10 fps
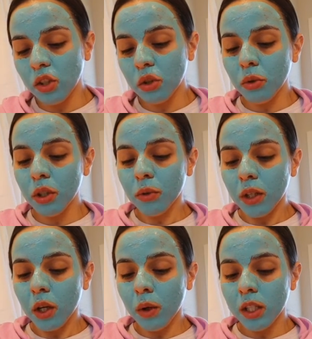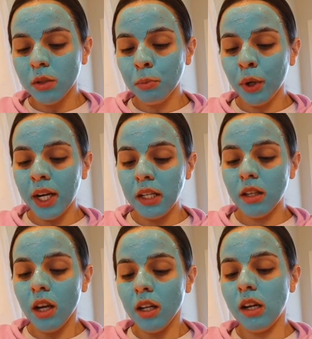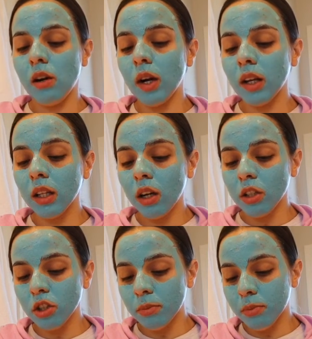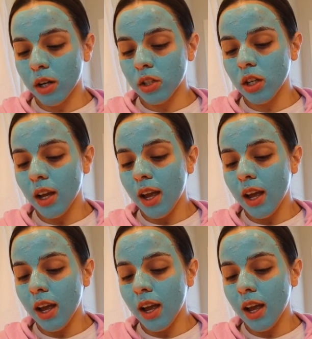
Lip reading: 2 or 3 quick sprays directly onto brush